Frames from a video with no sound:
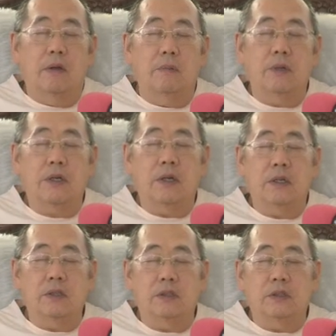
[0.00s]

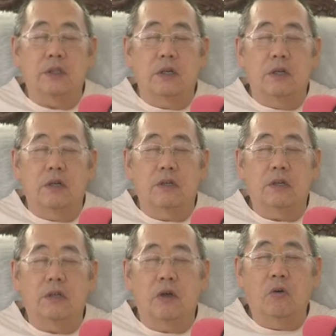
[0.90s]
Because the
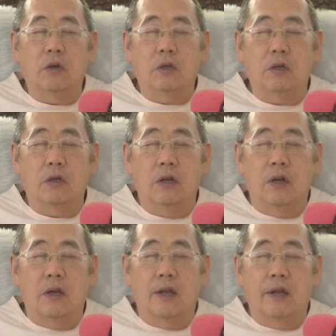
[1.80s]
goal
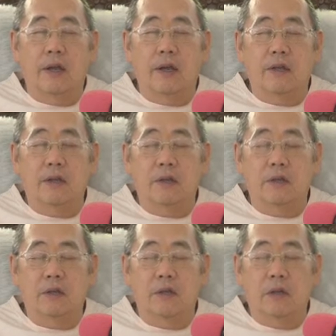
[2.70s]
and
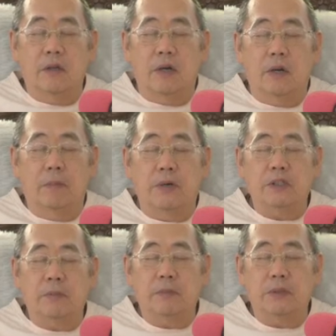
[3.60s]
our
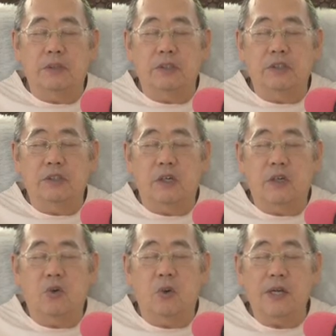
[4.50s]
present position are
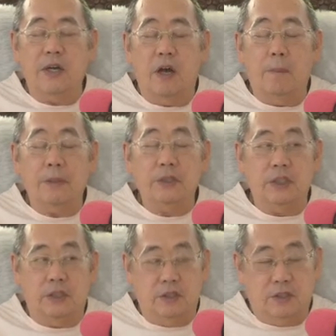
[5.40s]
quite
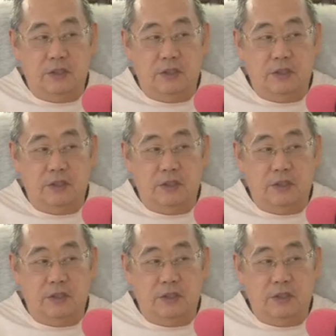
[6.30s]
opposite.